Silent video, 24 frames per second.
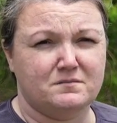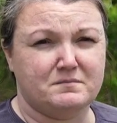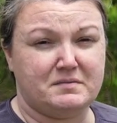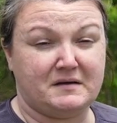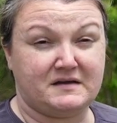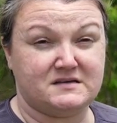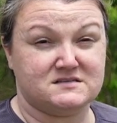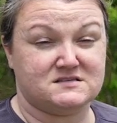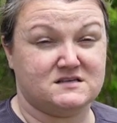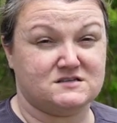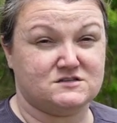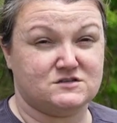
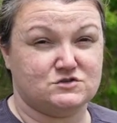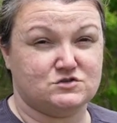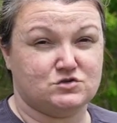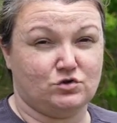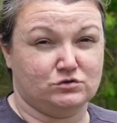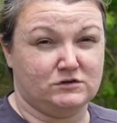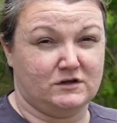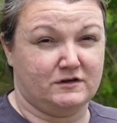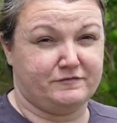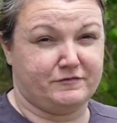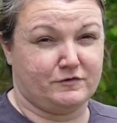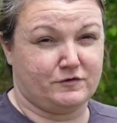Because oh, this is
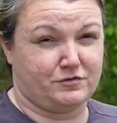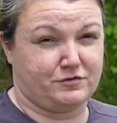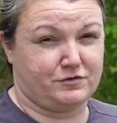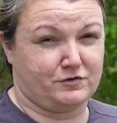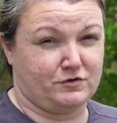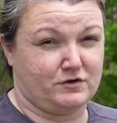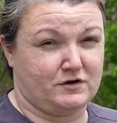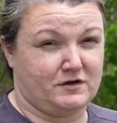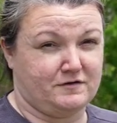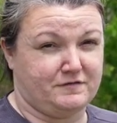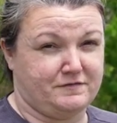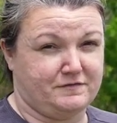only for
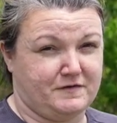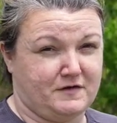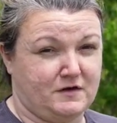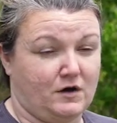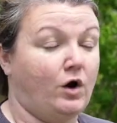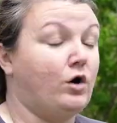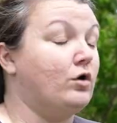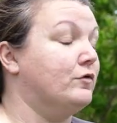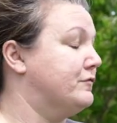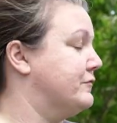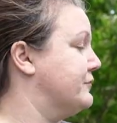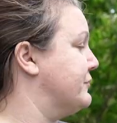30 deck, feet.
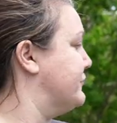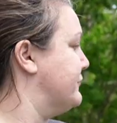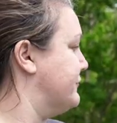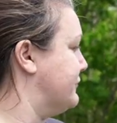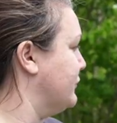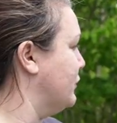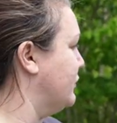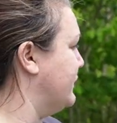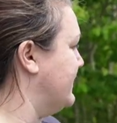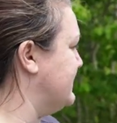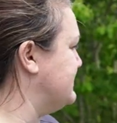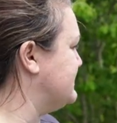Oh, so it
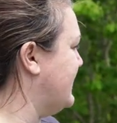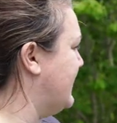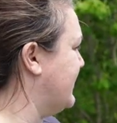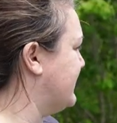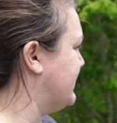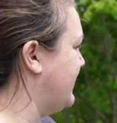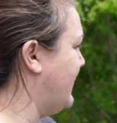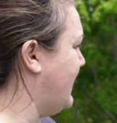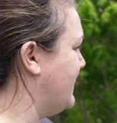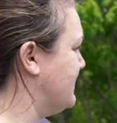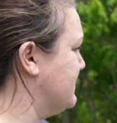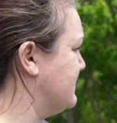doesn't matter. Deck, yeah.